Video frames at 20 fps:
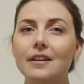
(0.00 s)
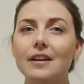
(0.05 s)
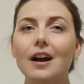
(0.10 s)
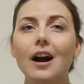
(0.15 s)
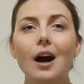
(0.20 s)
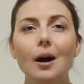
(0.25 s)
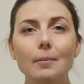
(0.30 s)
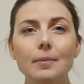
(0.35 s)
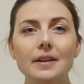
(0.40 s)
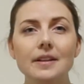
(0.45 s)

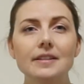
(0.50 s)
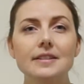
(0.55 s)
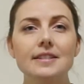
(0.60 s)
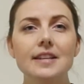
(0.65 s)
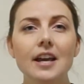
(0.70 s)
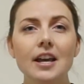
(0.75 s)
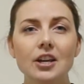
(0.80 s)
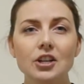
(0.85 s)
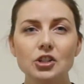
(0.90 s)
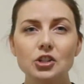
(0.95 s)
cupboards
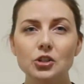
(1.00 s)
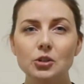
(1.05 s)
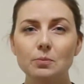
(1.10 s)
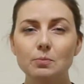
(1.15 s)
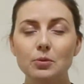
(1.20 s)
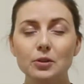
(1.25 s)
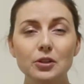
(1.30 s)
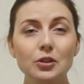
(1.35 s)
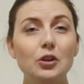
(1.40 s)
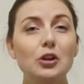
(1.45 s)
to
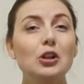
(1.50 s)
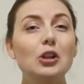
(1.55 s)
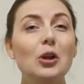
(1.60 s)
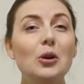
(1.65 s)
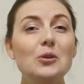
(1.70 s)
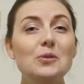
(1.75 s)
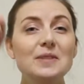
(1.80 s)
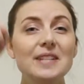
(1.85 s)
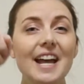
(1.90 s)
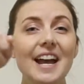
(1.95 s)
put your
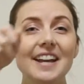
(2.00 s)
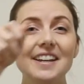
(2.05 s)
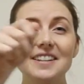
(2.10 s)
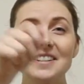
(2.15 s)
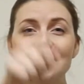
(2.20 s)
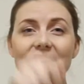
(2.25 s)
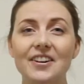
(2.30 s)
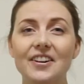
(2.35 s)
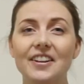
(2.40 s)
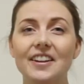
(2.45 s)
clothes
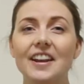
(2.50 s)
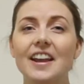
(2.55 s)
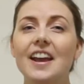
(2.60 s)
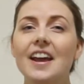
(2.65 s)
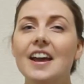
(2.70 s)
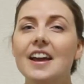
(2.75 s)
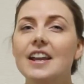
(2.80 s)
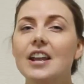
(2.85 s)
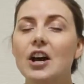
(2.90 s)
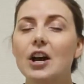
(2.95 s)
hangers on.
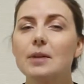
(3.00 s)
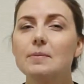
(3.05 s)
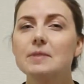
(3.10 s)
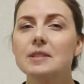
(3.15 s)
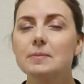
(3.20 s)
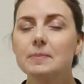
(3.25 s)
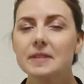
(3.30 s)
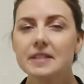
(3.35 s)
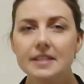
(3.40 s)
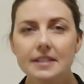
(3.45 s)
Now, I'm
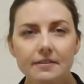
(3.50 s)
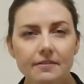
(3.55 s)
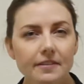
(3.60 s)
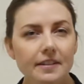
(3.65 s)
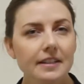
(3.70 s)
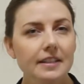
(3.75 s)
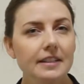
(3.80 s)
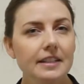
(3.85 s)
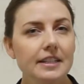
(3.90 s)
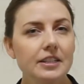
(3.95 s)

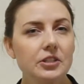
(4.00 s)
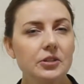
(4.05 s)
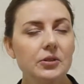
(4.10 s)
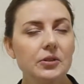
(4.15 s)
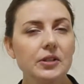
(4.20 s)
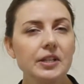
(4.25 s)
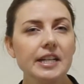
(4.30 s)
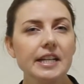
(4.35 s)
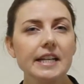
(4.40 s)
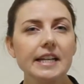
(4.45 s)
specifically
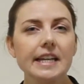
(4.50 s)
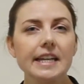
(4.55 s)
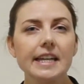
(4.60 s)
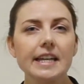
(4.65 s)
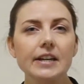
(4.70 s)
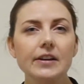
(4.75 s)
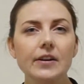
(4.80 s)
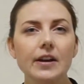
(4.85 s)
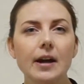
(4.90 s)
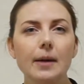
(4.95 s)
talking
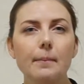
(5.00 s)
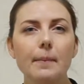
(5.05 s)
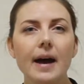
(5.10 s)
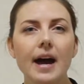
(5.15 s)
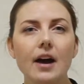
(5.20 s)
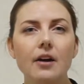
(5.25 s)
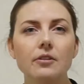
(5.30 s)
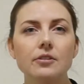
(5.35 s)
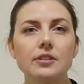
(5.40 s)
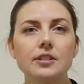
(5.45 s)
here
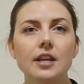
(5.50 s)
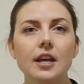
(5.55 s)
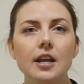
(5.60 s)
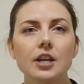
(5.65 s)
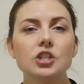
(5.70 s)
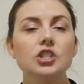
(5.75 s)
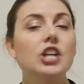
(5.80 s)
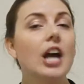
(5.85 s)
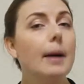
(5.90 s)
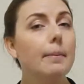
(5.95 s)
about
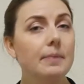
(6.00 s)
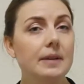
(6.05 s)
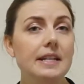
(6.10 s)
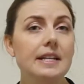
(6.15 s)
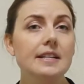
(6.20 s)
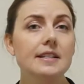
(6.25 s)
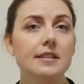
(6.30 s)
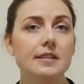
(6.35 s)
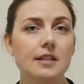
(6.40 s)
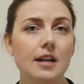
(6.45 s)

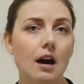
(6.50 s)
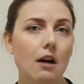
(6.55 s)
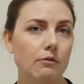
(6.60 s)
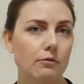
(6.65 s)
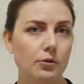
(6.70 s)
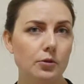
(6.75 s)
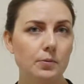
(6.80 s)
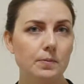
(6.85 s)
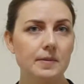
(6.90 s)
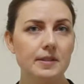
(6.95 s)
Japanese style
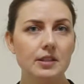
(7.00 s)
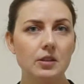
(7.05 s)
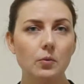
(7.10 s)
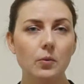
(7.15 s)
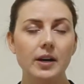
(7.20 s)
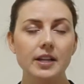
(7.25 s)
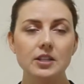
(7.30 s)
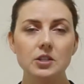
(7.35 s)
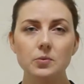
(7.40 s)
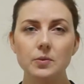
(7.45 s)
rooms, the
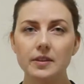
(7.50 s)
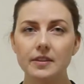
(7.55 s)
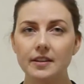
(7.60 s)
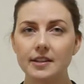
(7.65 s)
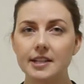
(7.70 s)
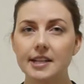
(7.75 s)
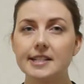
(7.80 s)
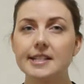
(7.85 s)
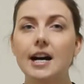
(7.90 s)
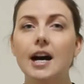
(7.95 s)
ones with the
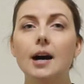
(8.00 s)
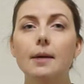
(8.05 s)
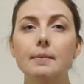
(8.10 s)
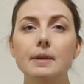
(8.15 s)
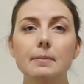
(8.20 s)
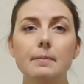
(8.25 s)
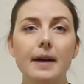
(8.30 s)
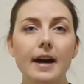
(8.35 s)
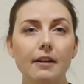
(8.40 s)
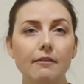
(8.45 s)

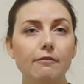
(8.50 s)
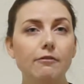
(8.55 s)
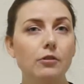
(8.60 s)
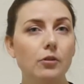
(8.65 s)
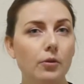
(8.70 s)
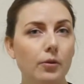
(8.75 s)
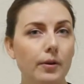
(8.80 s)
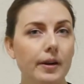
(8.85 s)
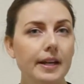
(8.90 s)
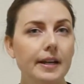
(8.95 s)
tatami mat
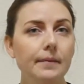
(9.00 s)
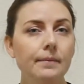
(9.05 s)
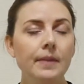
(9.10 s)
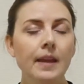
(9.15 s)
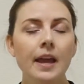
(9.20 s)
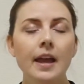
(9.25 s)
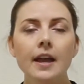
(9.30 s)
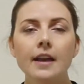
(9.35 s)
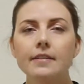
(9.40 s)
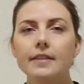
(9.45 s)
flooring.
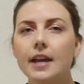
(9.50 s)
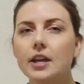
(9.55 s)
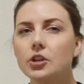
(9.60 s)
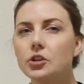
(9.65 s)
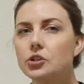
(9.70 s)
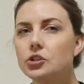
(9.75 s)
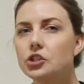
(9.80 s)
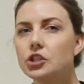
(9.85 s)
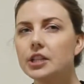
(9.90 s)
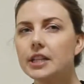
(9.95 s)
They
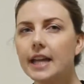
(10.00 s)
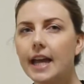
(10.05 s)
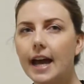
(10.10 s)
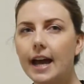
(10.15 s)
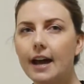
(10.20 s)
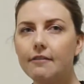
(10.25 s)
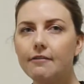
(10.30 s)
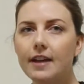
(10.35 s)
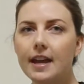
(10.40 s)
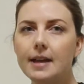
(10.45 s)
usually
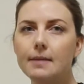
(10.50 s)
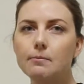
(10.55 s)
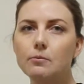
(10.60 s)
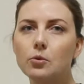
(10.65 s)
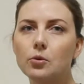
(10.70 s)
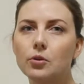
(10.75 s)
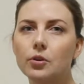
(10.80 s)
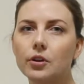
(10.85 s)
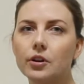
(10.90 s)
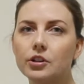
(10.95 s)
have a
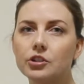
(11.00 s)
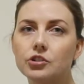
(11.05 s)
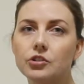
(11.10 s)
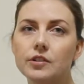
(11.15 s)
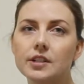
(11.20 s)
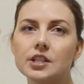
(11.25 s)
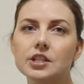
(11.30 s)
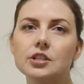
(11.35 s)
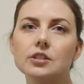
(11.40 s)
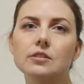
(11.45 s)
more
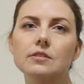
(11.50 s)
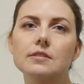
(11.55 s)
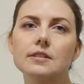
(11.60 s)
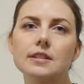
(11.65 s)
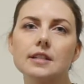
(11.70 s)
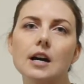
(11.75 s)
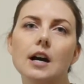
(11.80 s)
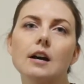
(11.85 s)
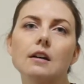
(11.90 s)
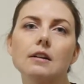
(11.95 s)
traditional
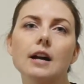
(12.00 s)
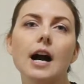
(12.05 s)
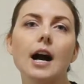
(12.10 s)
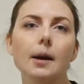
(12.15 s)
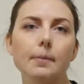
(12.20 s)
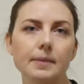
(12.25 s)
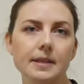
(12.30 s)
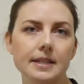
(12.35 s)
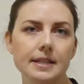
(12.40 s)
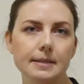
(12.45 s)
style
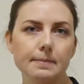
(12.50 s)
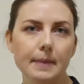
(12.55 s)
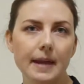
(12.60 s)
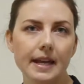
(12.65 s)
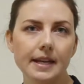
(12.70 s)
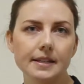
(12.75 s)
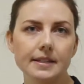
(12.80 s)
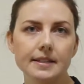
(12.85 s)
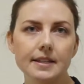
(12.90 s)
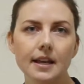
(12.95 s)
cupboard
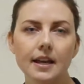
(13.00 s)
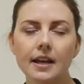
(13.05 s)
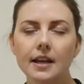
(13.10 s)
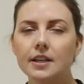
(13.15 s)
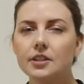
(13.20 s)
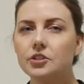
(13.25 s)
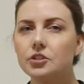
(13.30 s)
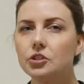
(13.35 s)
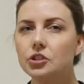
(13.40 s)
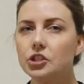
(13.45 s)
space.
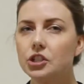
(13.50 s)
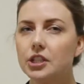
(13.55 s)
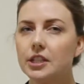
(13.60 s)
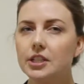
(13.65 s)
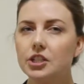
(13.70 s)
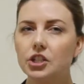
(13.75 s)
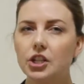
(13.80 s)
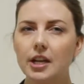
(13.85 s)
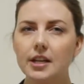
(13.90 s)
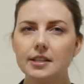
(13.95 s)
It's
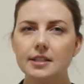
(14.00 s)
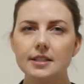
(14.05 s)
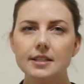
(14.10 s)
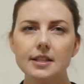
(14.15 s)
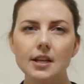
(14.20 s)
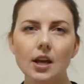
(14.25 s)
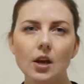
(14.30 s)
usually just